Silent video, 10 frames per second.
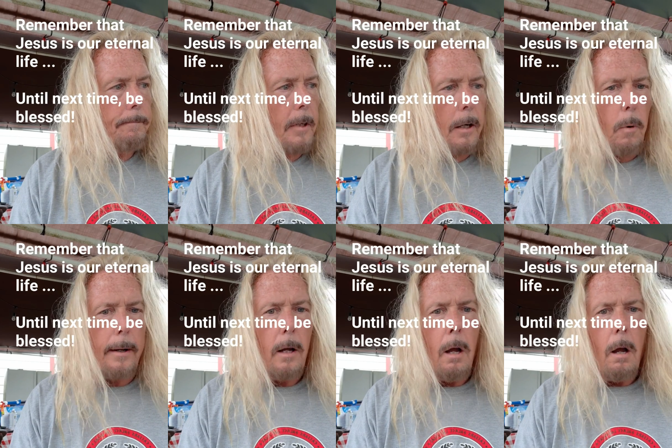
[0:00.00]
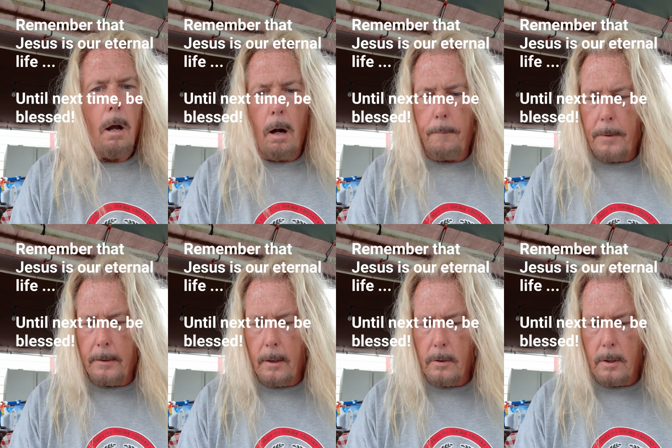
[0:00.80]
anyway, hope
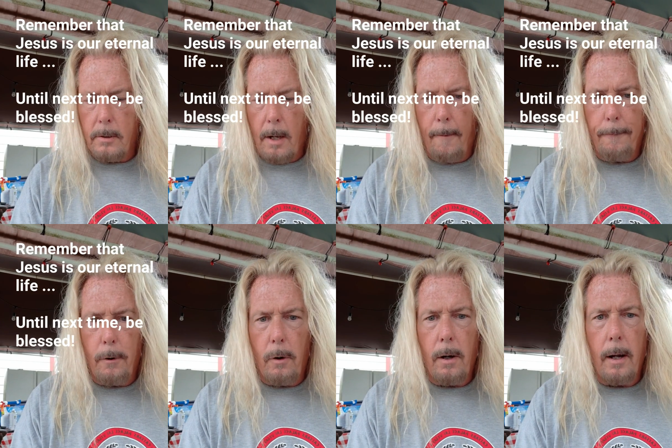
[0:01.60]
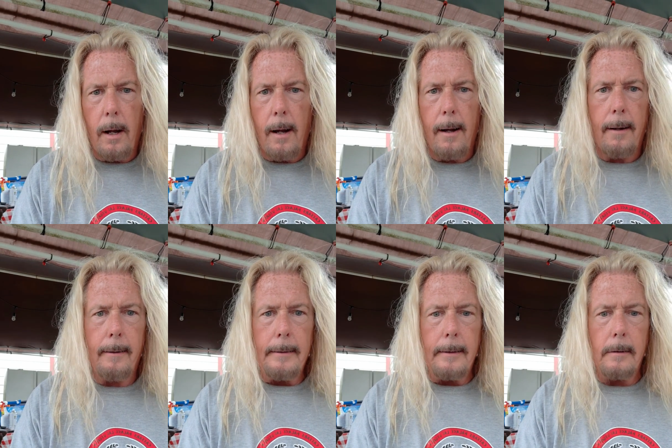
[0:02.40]
that this is helpful.
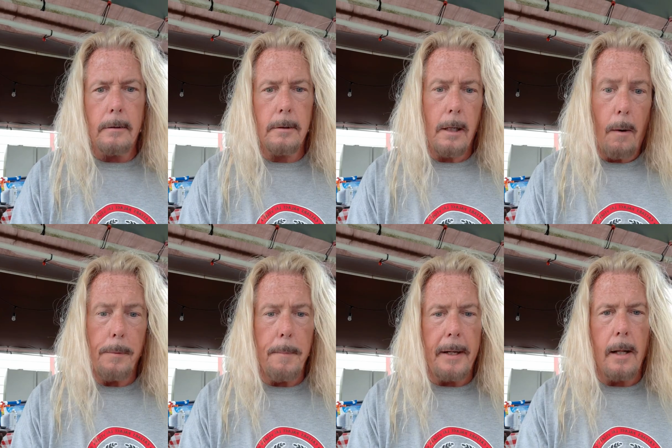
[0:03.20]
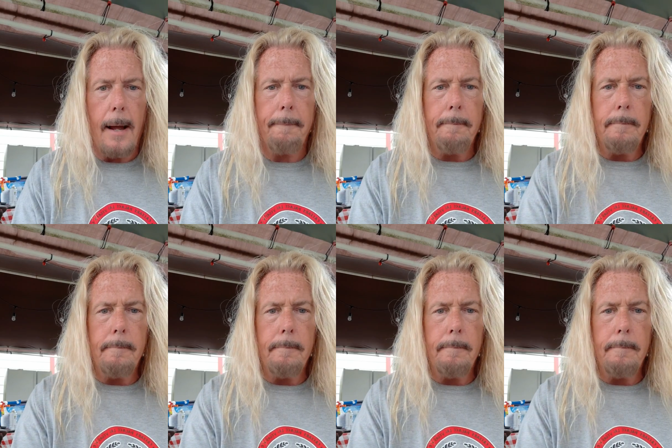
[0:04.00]
It's helped me a lot.